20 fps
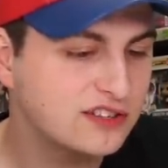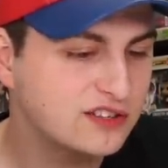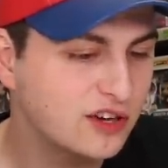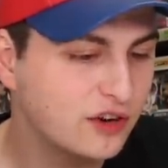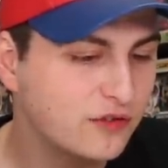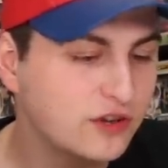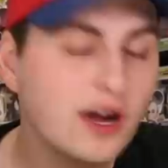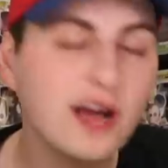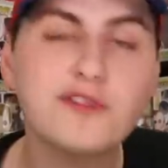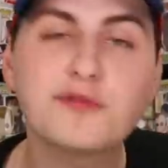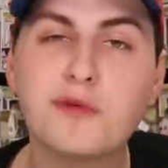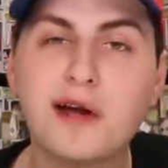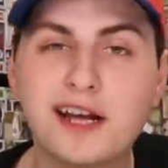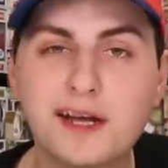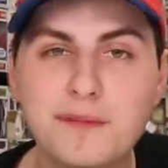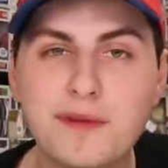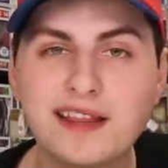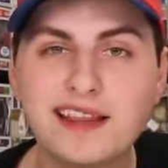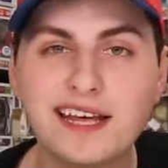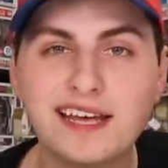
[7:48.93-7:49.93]
so if you guys
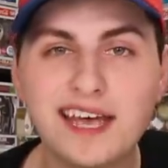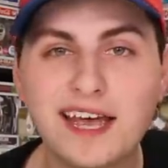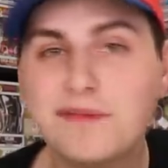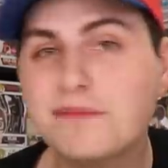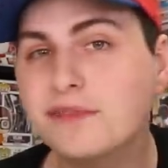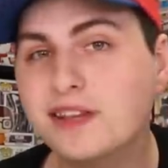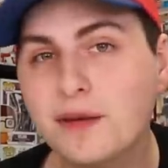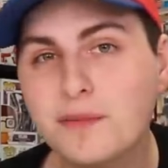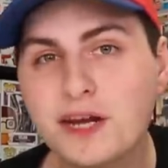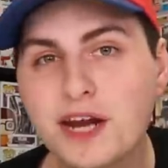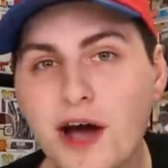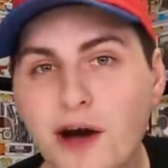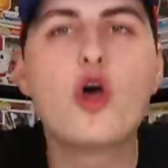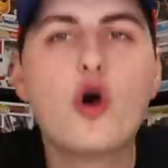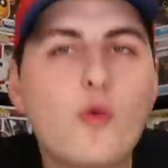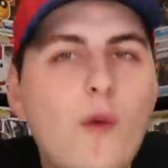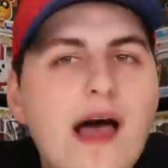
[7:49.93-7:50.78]
recommend that game, let me know.